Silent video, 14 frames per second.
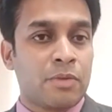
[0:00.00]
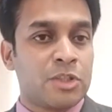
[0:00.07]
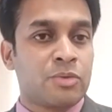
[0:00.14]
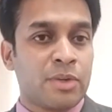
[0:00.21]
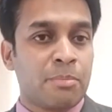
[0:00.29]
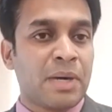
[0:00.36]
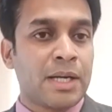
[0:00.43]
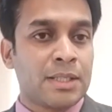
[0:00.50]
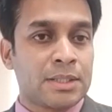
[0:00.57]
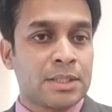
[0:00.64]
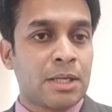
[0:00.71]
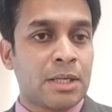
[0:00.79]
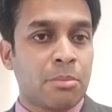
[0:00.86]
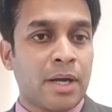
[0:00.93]
we might
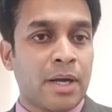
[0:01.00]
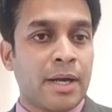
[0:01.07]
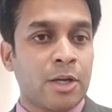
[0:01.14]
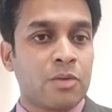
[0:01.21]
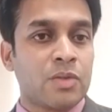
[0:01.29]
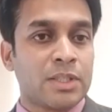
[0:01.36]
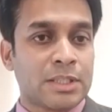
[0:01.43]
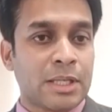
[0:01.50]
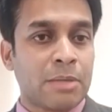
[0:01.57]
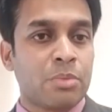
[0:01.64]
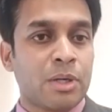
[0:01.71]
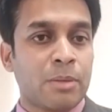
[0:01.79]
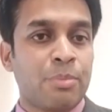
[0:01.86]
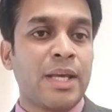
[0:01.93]
see by end of
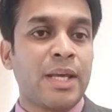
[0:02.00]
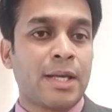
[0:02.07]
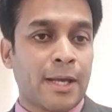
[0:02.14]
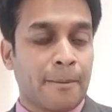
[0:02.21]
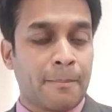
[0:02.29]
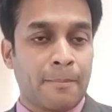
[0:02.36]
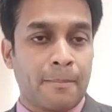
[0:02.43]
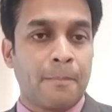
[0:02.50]
December peaking.